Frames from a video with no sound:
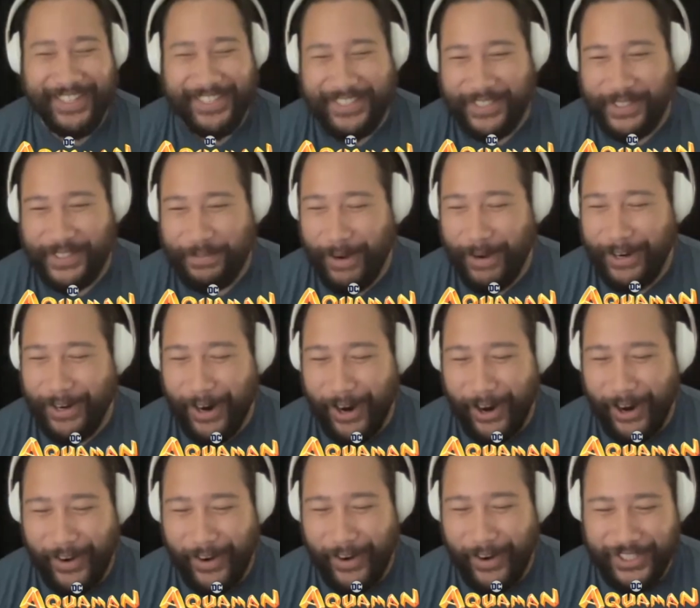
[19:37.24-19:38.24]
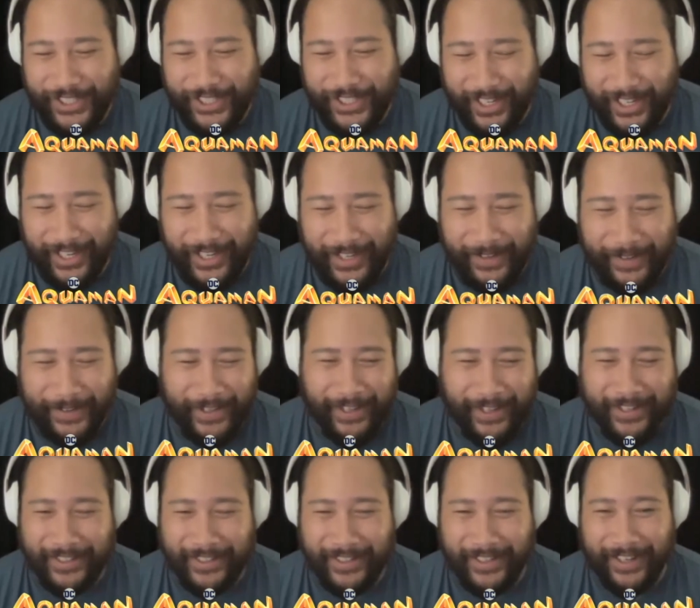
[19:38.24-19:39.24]
uh, Smug Orange uh,
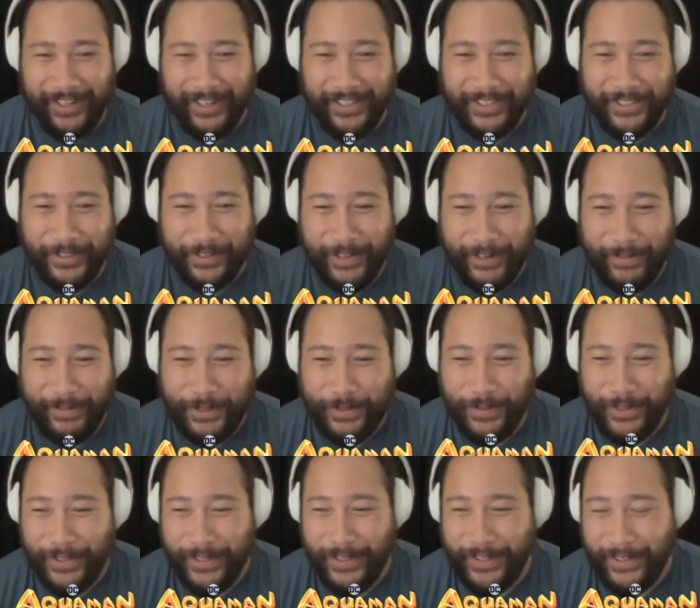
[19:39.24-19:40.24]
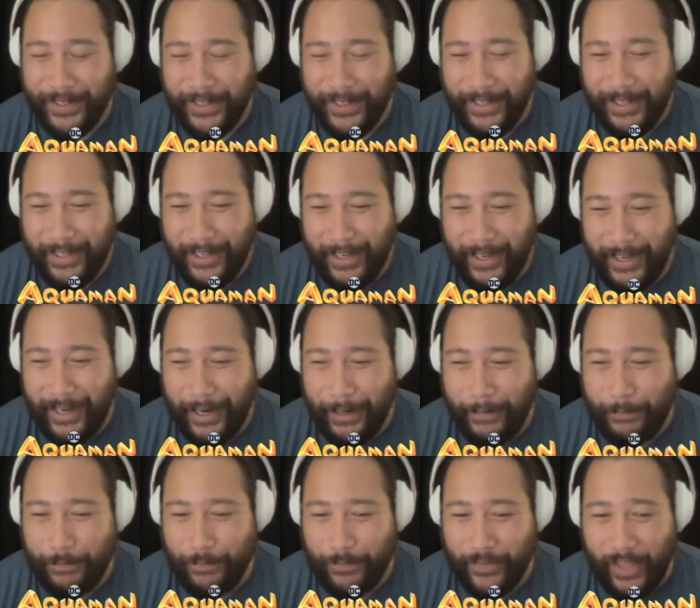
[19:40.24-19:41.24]
on on Instagram and Twitter,
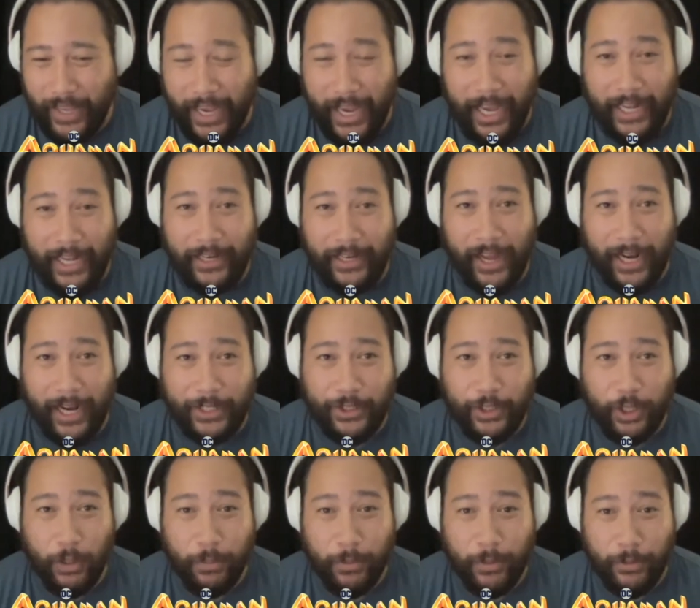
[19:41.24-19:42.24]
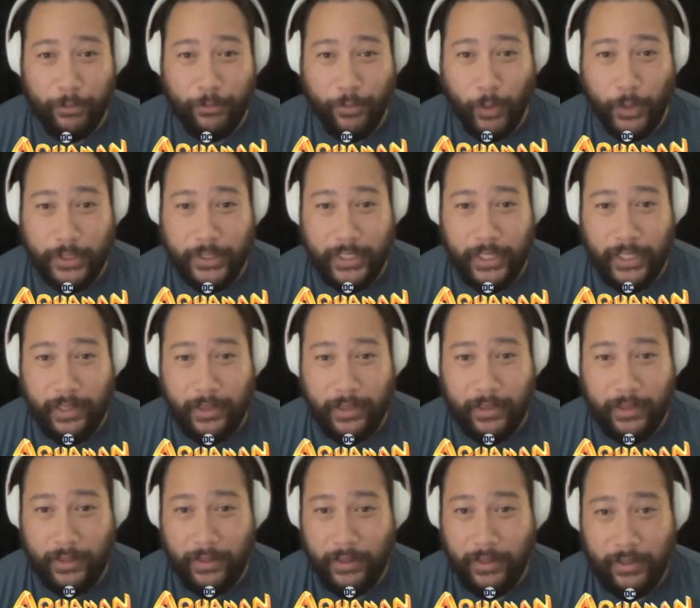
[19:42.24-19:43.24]
um, and October fourteenth.
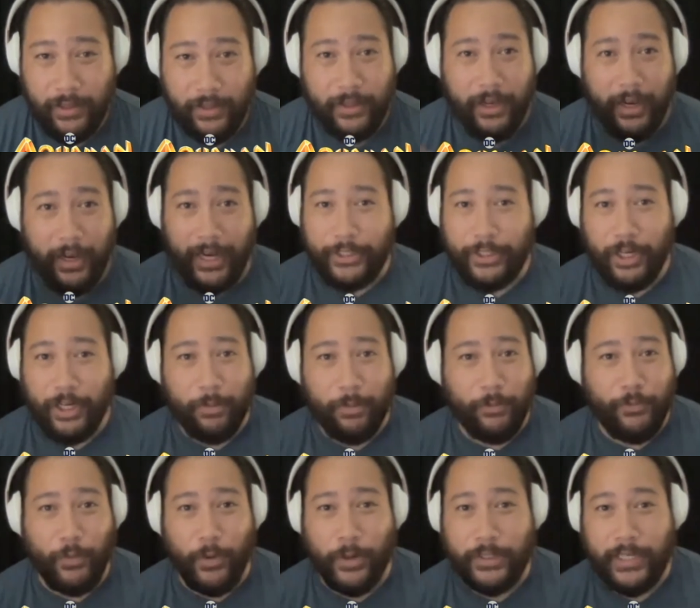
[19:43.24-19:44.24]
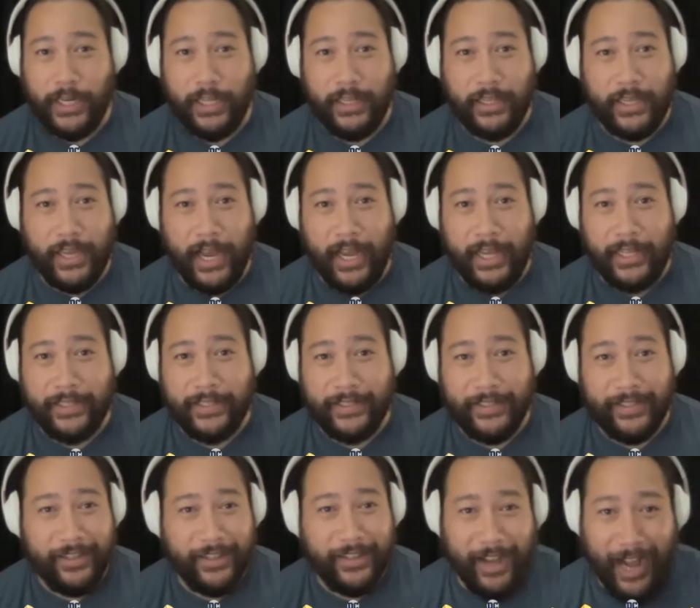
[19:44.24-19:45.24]
October fourteenth,
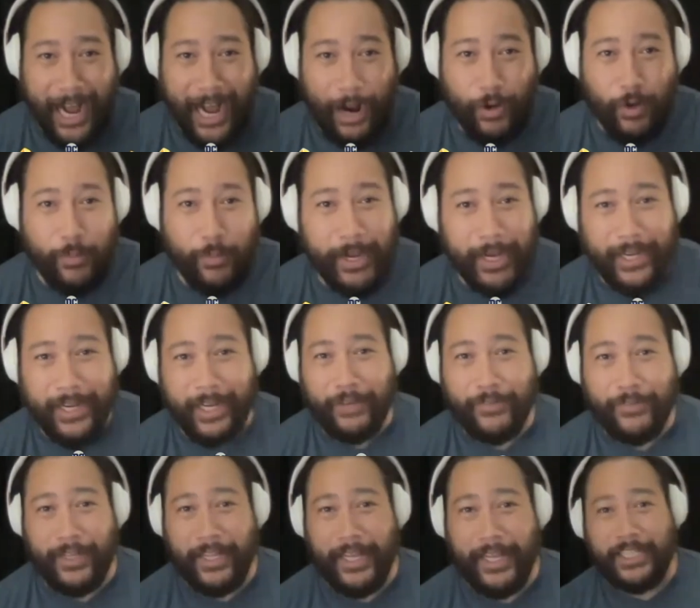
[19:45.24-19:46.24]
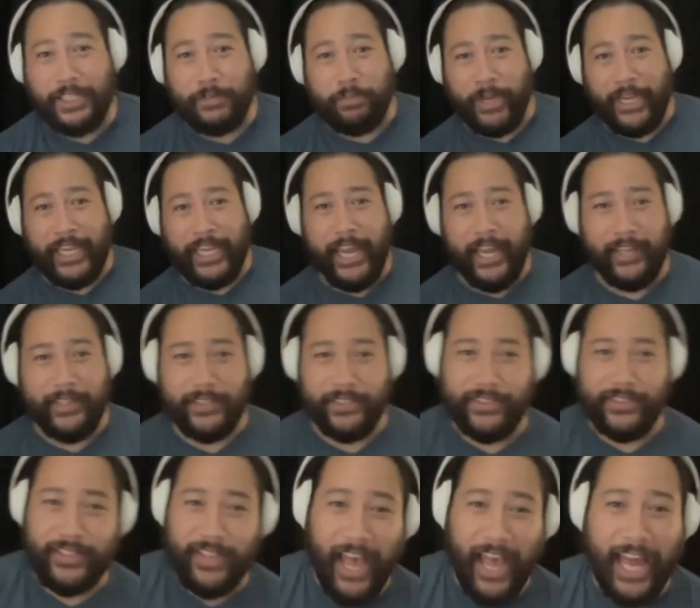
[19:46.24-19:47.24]
guys. Aquaman King of Atlantis
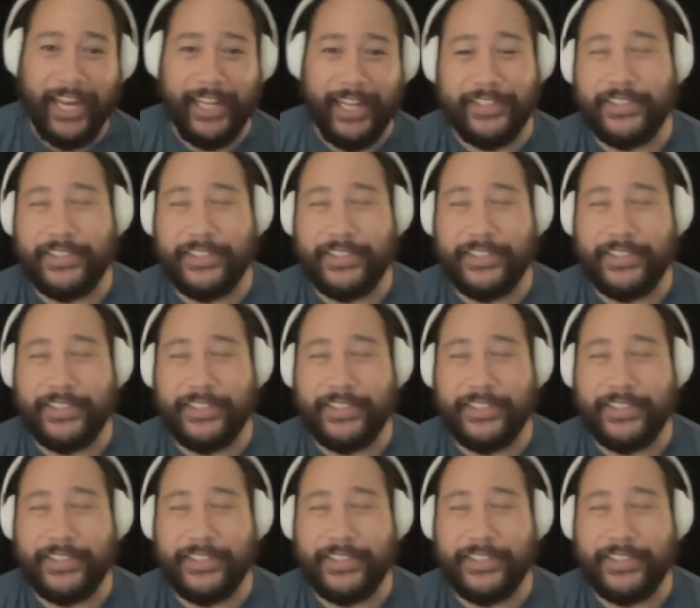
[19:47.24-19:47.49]
begins, and